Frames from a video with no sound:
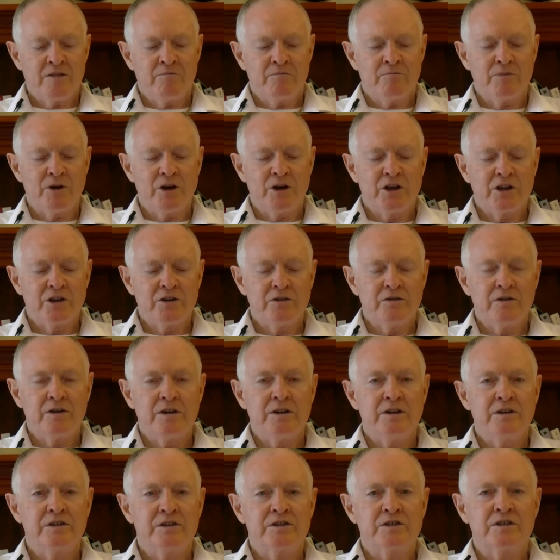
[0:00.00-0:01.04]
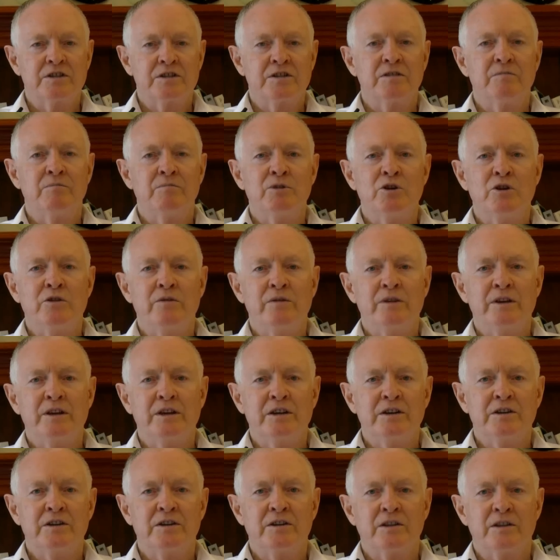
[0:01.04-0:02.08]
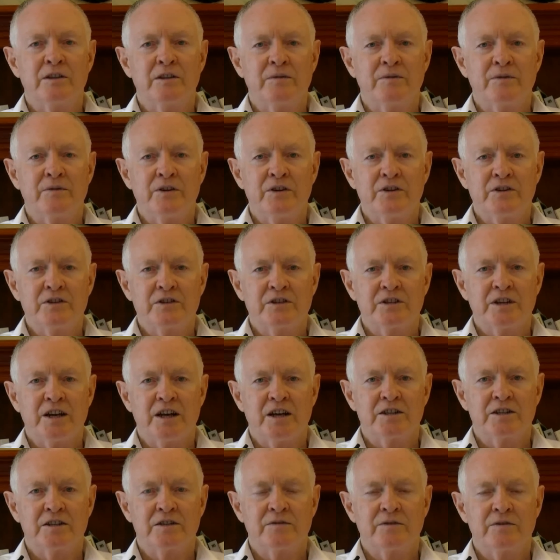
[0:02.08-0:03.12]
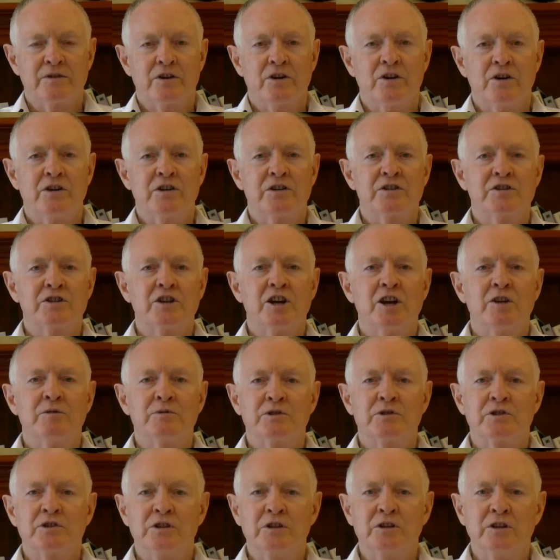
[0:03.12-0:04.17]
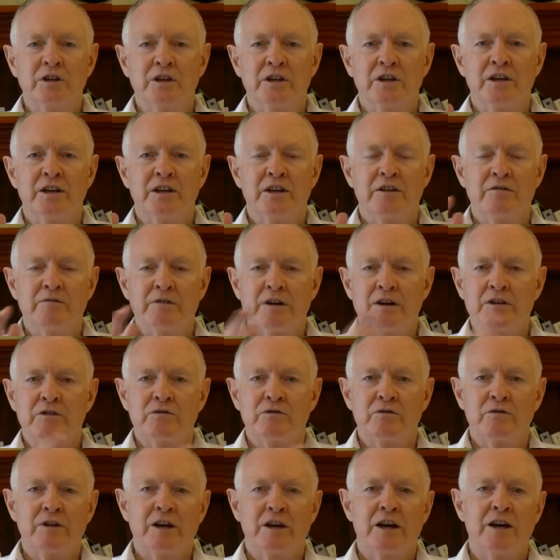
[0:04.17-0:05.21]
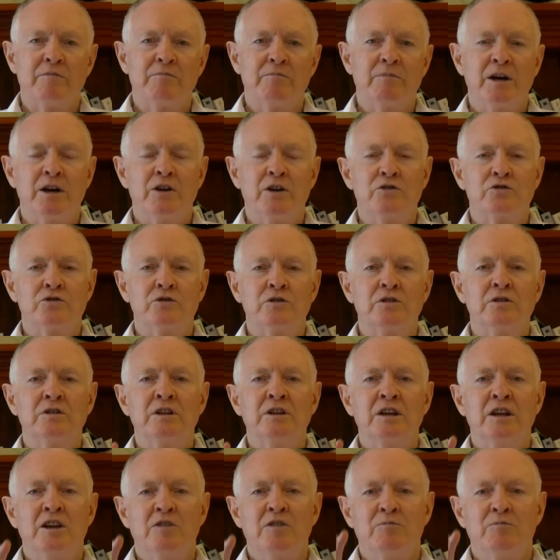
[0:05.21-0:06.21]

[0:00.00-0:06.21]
Mercury is moving into the 1st house of your horoscope, still in a retrograde motion,